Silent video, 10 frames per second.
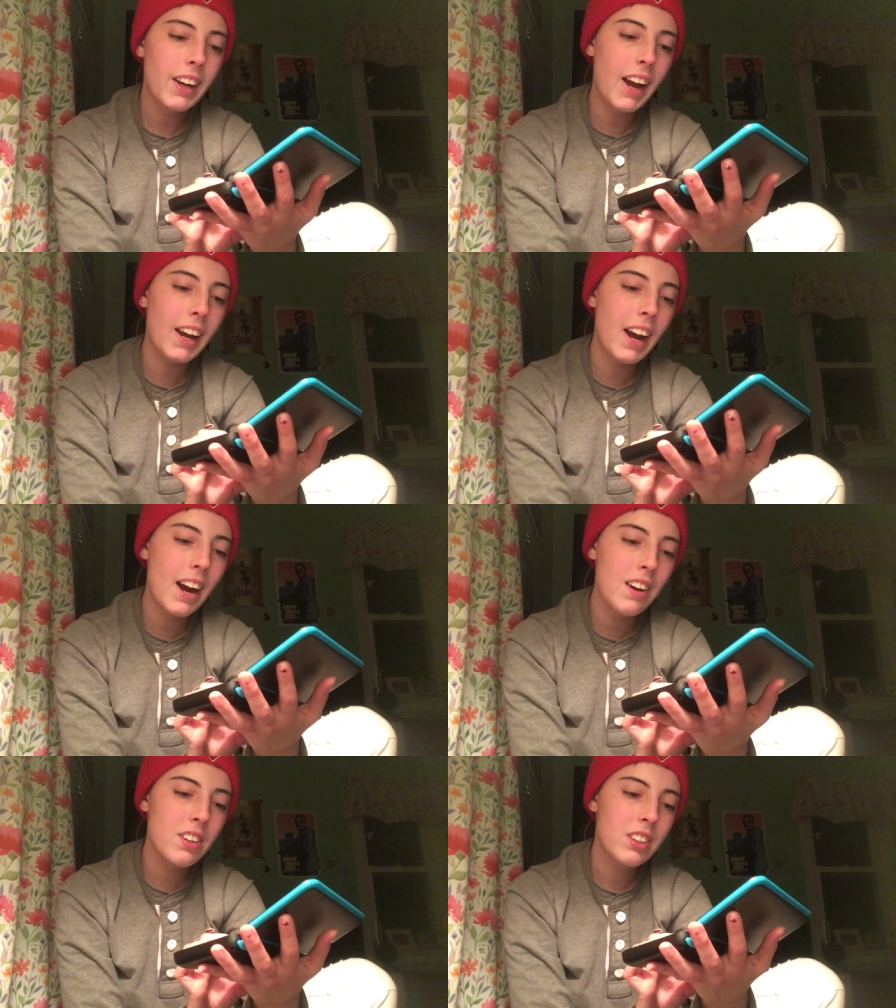I
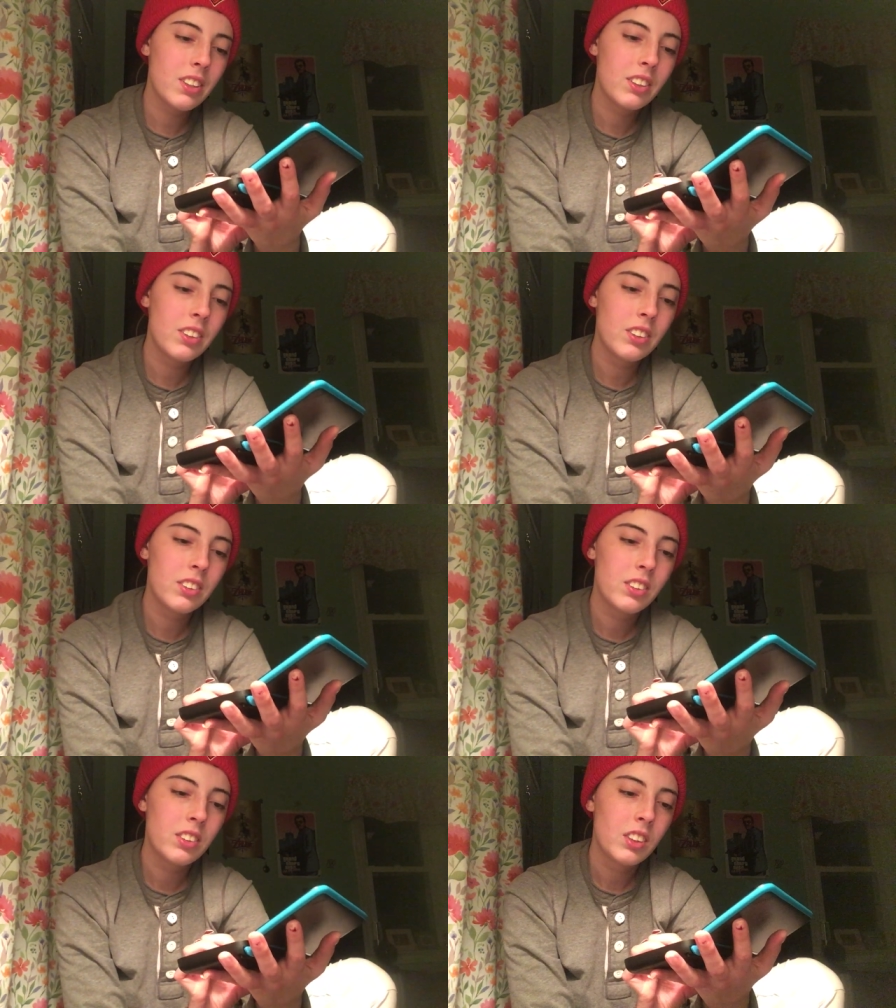got
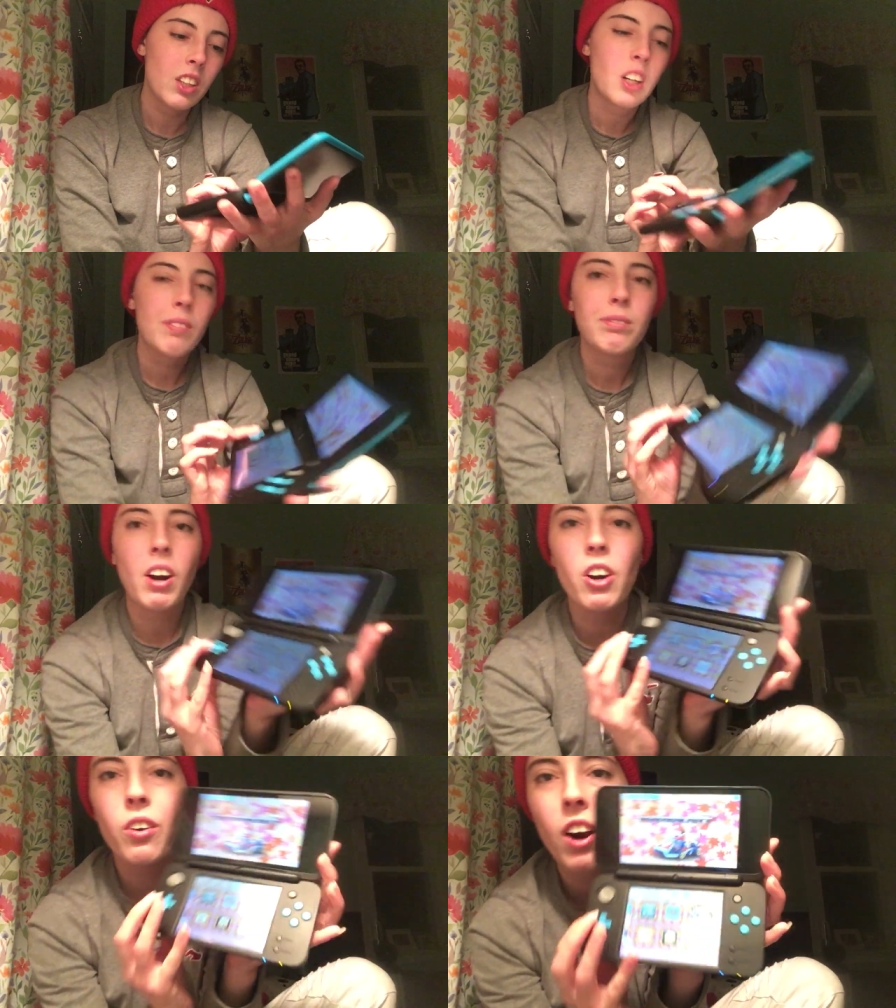
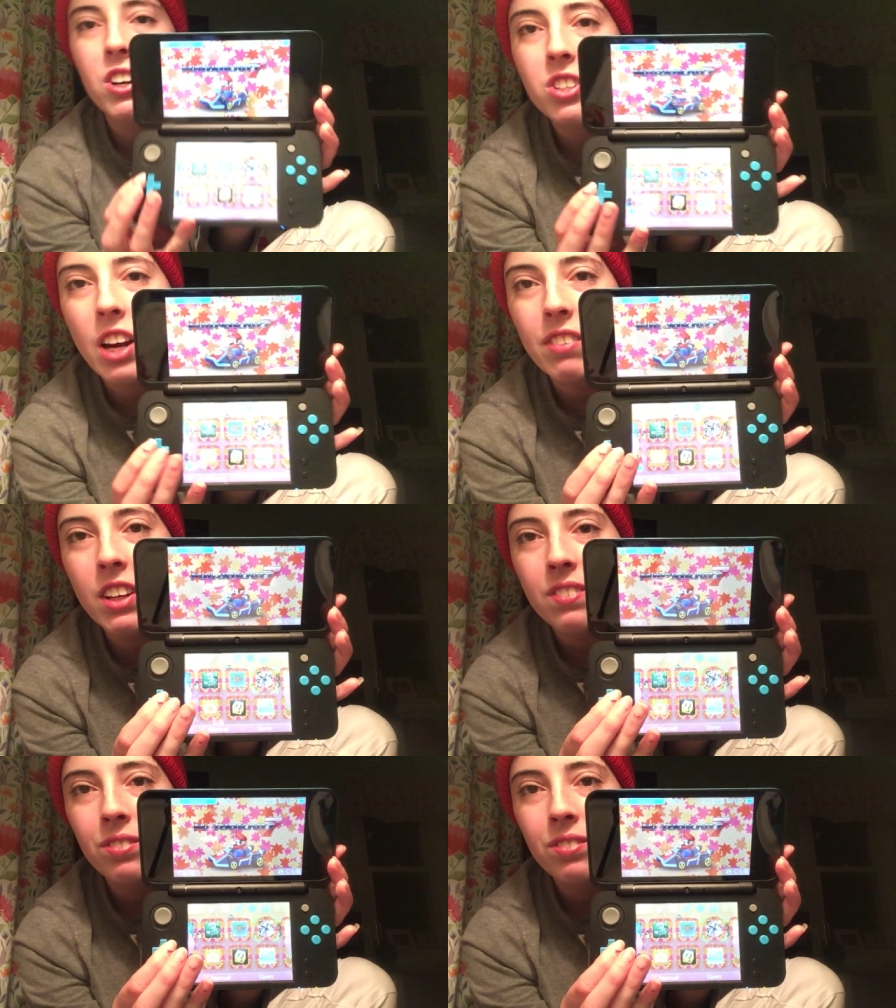Mario Kart 7,